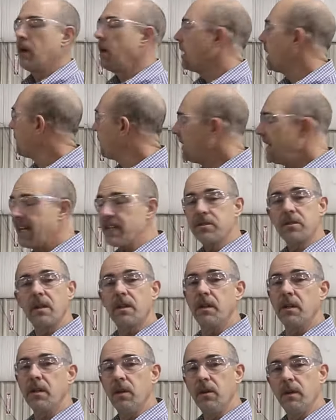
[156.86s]
At the exit
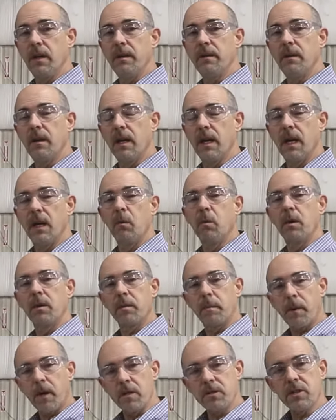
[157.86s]
of the unit, where
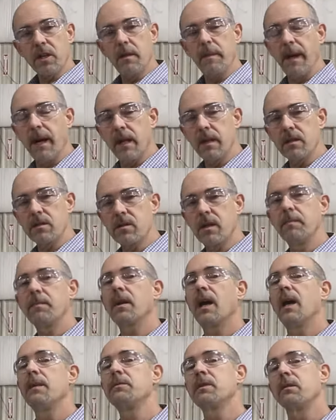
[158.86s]
the parts come out,
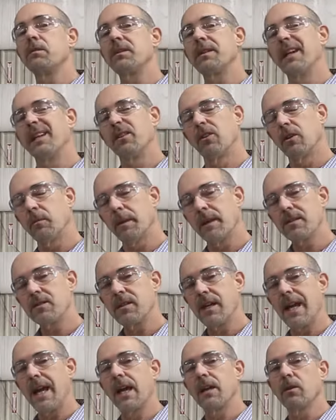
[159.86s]
sometimes they'll retain a little bit of
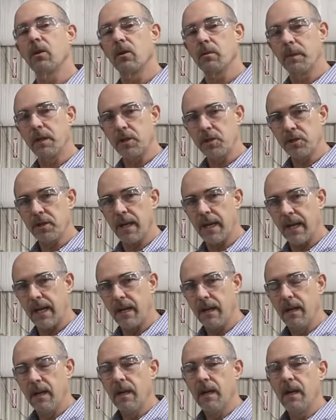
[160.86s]
sand, a little bit of shot.